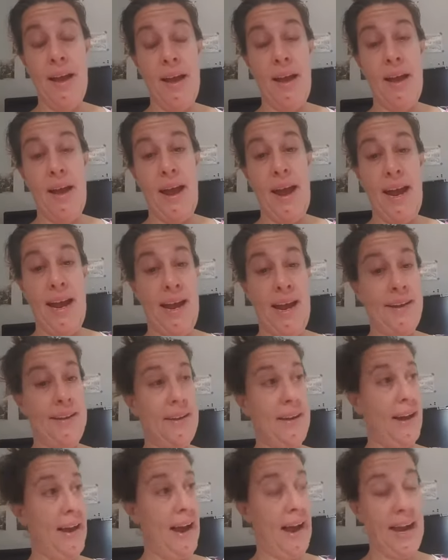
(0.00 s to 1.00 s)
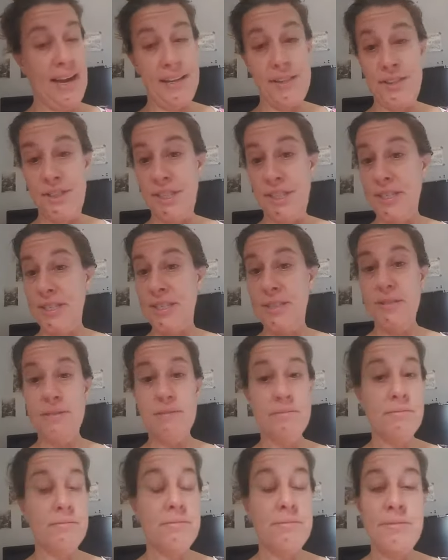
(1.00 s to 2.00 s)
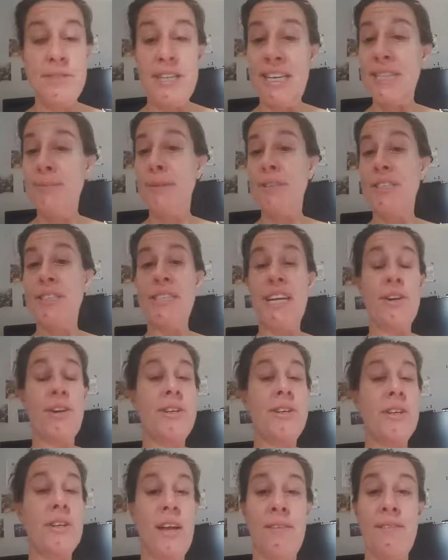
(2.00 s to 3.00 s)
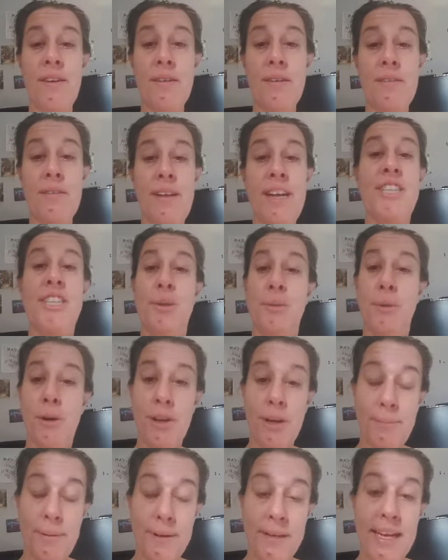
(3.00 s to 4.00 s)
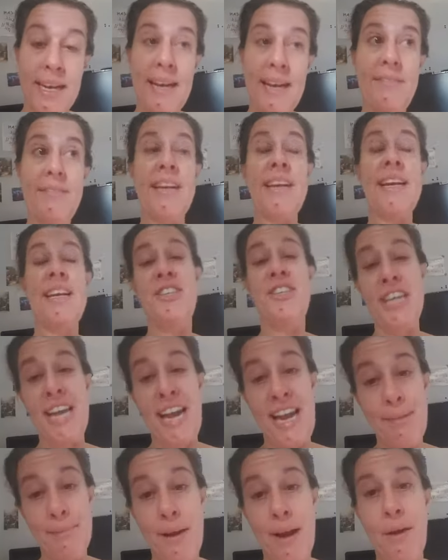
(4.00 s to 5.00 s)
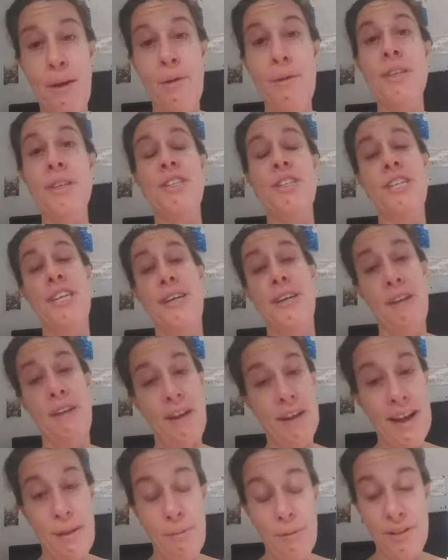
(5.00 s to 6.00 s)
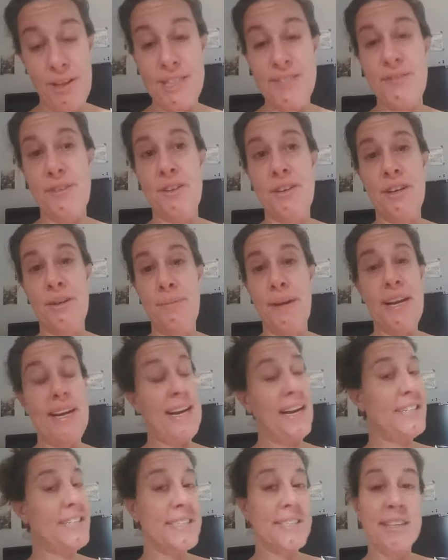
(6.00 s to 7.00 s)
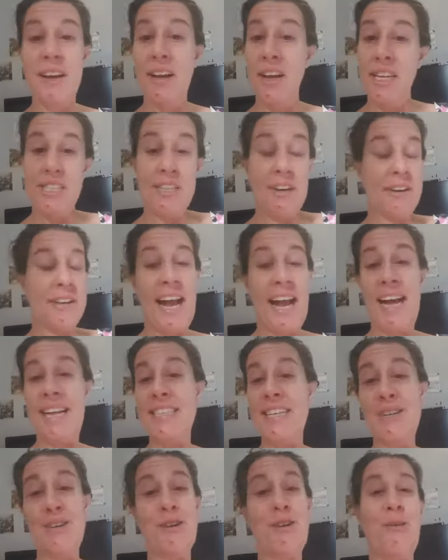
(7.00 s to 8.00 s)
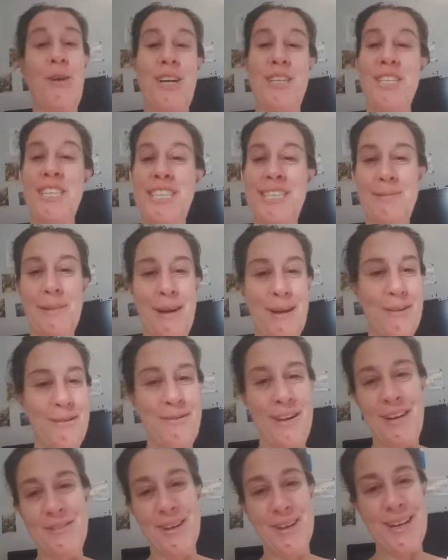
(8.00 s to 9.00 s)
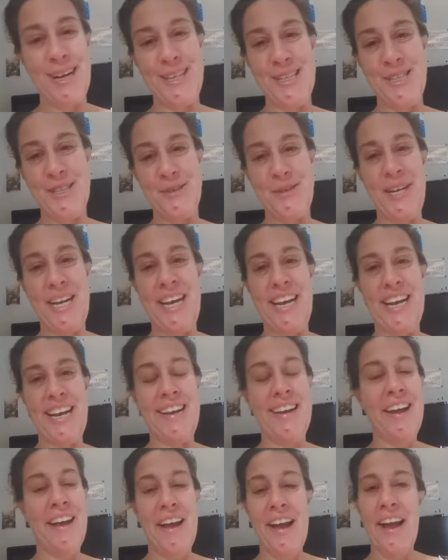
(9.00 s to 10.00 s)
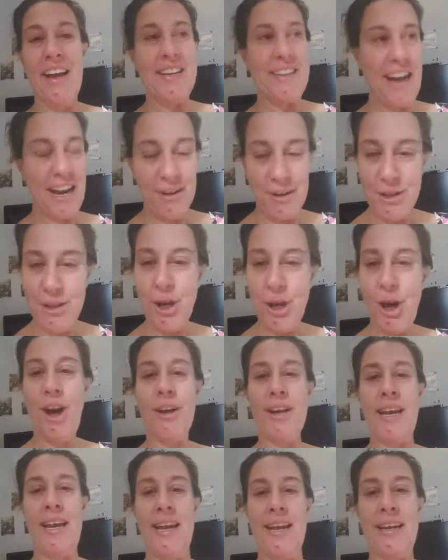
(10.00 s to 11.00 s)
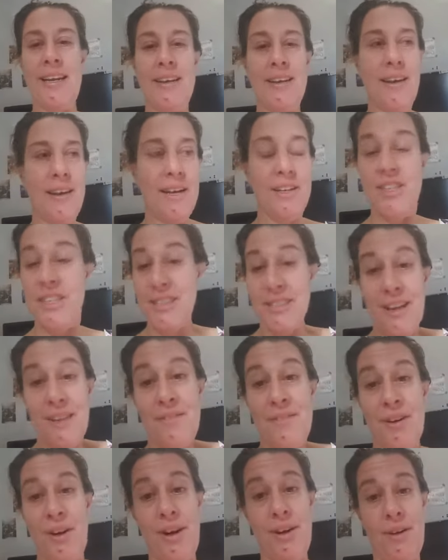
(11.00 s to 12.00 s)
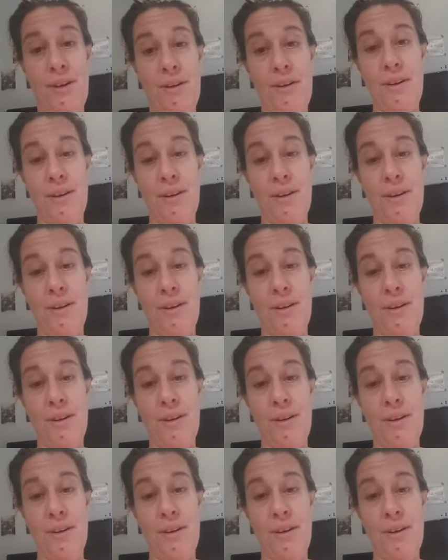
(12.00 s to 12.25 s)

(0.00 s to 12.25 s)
And I just did as much as I could to love her. And she woke up in the evening and she came out and she hung out with us for a little bit. And I just started asking her questions about her favorite country and got her talking and just loved on her.